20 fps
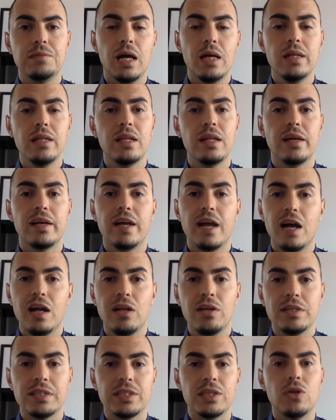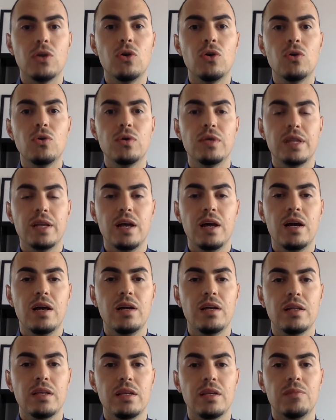And La Real as a whole, they
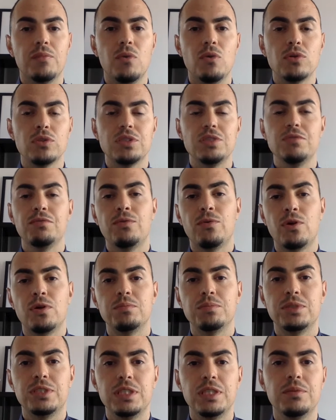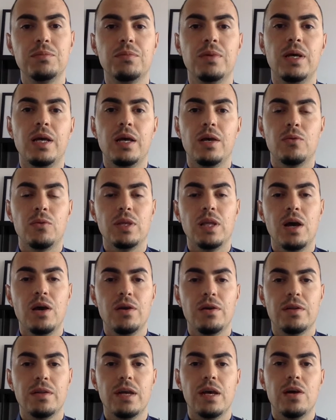are the most informed team without
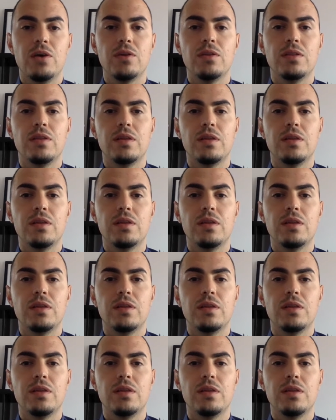a doubt.